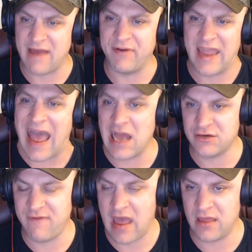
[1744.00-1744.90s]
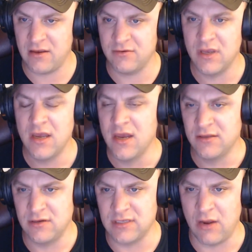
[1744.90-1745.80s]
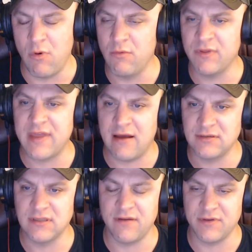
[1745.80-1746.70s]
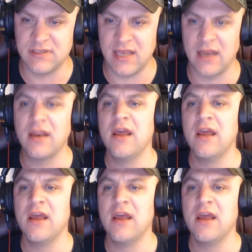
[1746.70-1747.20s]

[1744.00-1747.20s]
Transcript: cash value, so it's like 1/1000th of a cent.